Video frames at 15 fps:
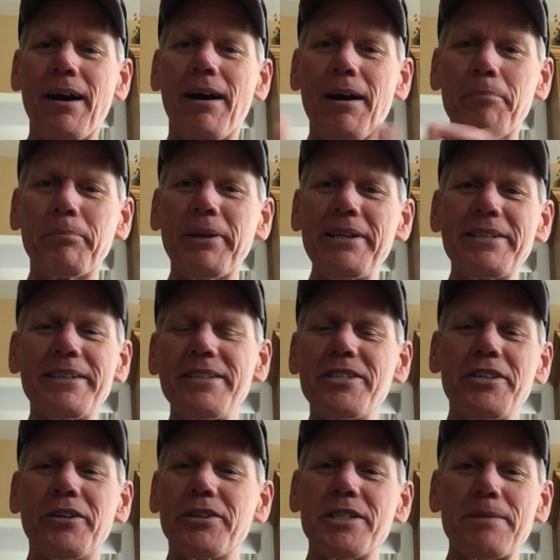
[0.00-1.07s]
Uh, please
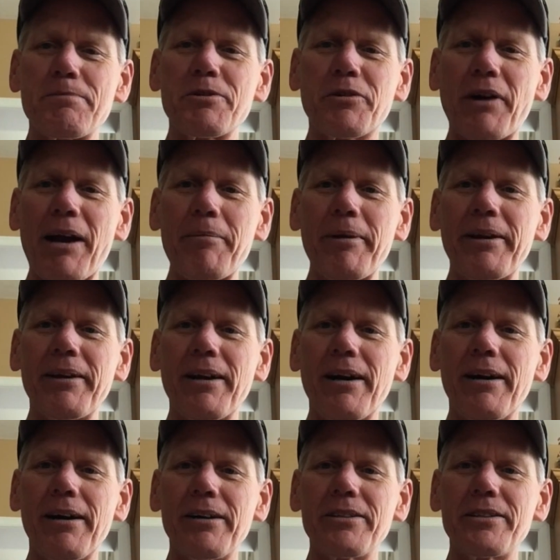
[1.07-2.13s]
consider subscribing
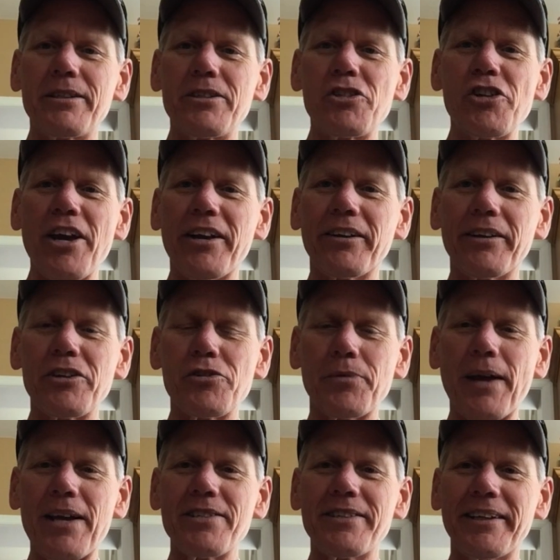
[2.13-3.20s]
uh, to the channel as,
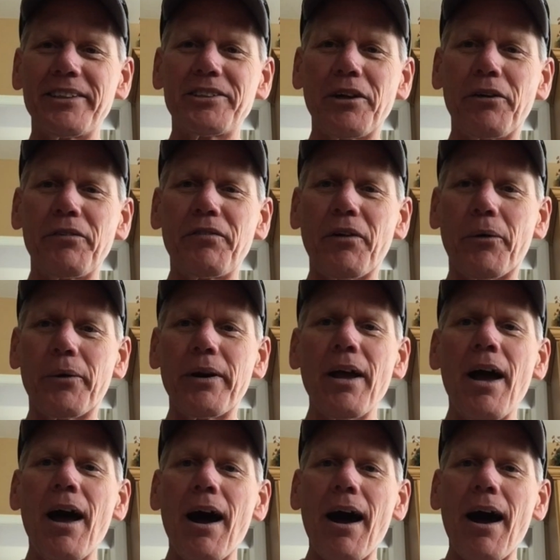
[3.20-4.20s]
as things go forward.